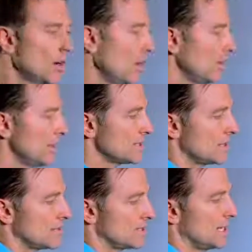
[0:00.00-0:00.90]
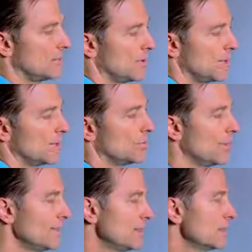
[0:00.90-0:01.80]
All these are the same thing, and
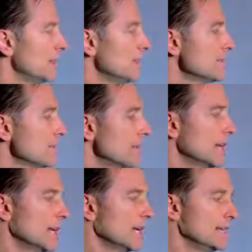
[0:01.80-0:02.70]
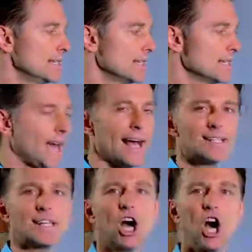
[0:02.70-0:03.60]
what this means is it
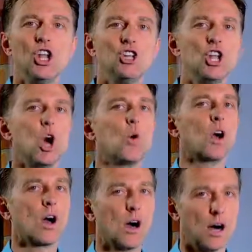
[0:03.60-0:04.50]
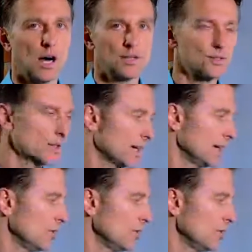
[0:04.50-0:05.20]
has an unknown cause, okay?